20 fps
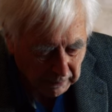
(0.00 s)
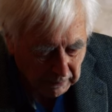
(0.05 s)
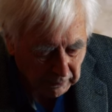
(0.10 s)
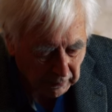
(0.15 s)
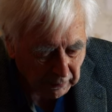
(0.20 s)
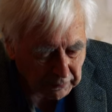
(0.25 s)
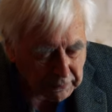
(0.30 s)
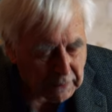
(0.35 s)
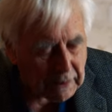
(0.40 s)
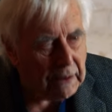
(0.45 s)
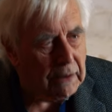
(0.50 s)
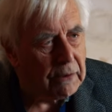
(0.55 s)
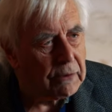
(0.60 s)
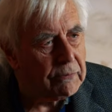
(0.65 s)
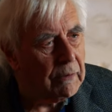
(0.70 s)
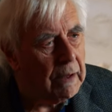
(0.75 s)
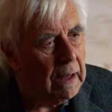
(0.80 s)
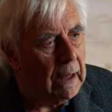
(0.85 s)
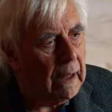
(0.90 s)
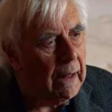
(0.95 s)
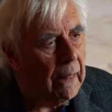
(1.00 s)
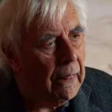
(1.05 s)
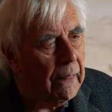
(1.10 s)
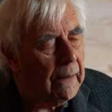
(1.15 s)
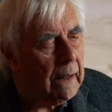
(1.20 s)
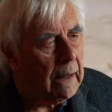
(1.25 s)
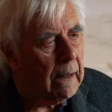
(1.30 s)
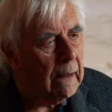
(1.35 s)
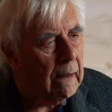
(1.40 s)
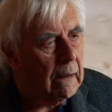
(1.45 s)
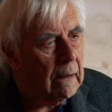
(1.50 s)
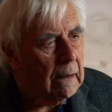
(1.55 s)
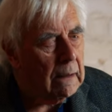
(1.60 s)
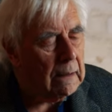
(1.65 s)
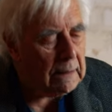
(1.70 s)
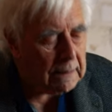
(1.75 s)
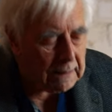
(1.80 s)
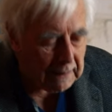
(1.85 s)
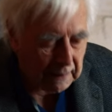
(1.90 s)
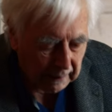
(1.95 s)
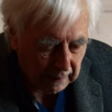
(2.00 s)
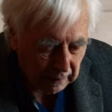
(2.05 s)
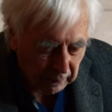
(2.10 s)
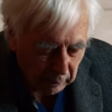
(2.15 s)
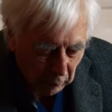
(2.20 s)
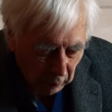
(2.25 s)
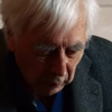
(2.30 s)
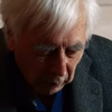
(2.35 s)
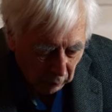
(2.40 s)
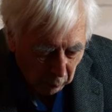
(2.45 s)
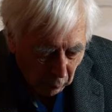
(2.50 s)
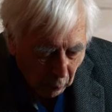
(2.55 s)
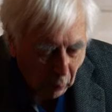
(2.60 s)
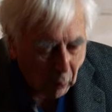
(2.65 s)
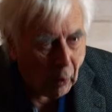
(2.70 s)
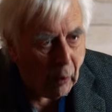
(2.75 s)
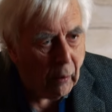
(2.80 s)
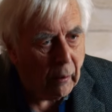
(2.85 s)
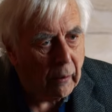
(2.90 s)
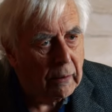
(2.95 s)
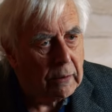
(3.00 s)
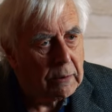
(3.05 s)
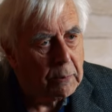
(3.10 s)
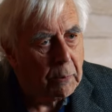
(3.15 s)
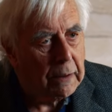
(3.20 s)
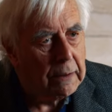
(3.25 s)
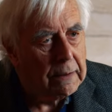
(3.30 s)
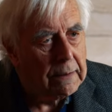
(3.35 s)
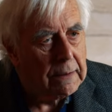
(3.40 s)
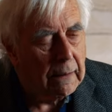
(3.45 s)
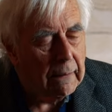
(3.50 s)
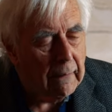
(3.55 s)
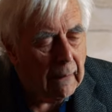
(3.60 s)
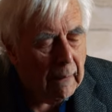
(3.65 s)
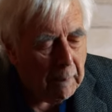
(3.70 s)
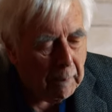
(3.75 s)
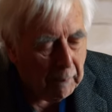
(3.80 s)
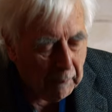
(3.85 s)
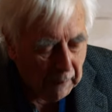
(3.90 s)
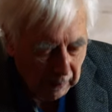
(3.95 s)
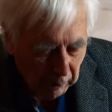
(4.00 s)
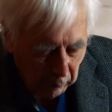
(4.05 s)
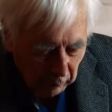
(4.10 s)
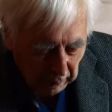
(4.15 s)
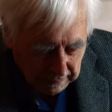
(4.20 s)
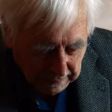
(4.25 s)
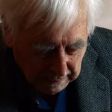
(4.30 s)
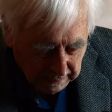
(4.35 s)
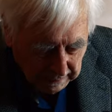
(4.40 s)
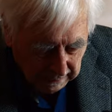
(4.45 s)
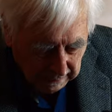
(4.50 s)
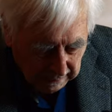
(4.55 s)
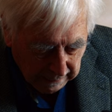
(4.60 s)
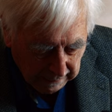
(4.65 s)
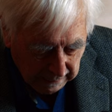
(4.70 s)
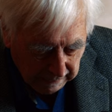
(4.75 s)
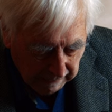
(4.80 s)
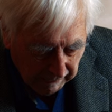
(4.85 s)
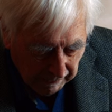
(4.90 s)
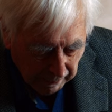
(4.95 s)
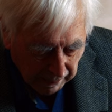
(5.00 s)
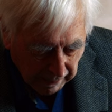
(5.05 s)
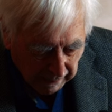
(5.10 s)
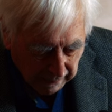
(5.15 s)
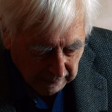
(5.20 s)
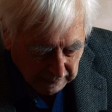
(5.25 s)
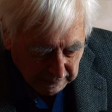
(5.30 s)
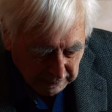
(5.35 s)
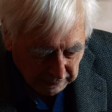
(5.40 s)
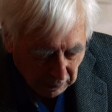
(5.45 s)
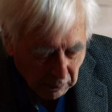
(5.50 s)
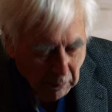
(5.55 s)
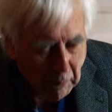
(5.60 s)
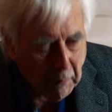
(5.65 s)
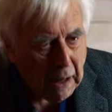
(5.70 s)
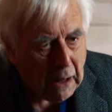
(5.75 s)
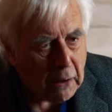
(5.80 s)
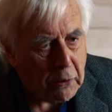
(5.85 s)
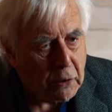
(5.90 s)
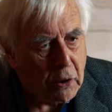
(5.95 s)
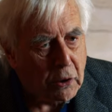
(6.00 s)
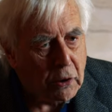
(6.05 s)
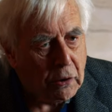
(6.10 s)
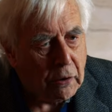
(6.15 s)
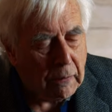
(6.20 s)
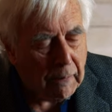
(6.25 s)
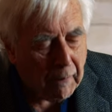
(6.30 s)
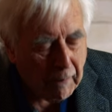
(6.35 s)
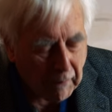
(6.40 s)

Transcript: Not since really the Second World War, as we see so much